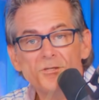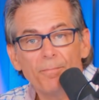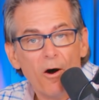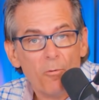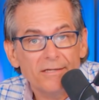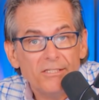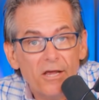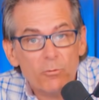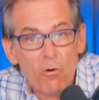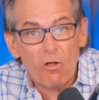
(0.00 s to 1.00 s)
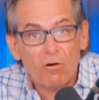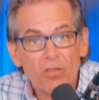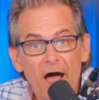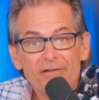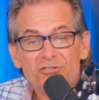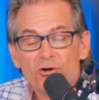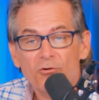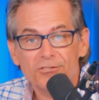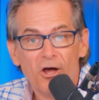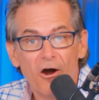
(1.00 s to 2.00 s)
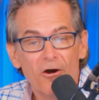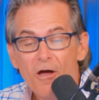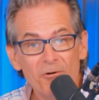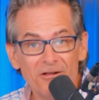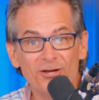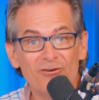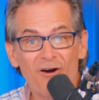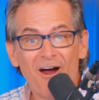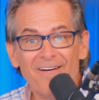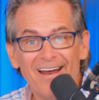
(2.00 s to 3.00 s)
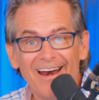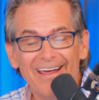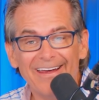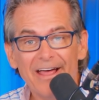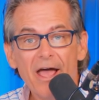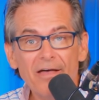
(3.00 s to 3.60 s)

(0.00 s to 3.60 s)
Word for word: is the part where I tell you where all our live shows are, but there aren't any.